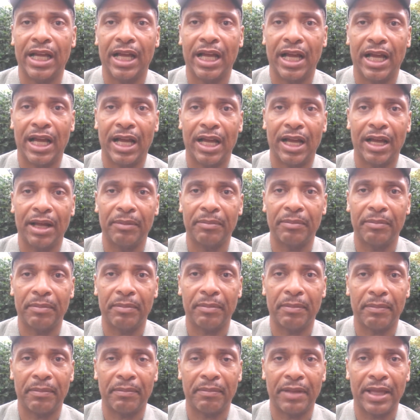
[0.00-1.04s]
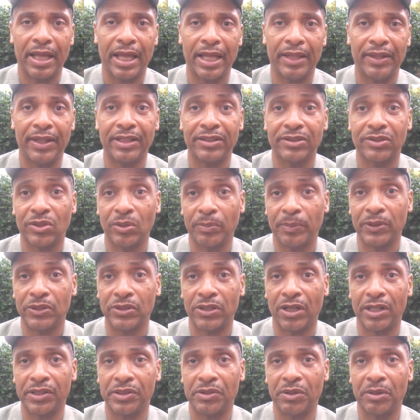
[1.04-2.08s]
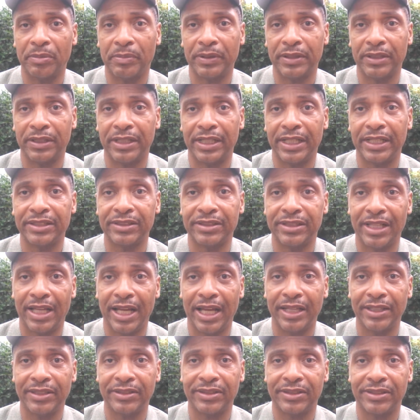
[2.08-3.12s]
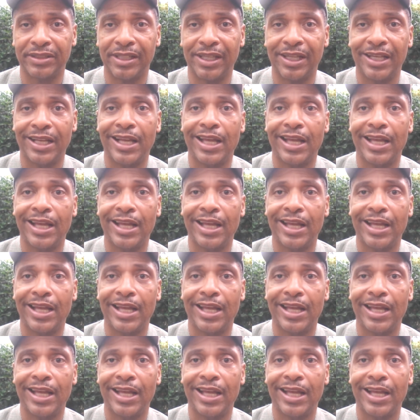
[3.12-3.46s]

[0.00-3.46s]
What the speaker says: And then supercharger ability is nice,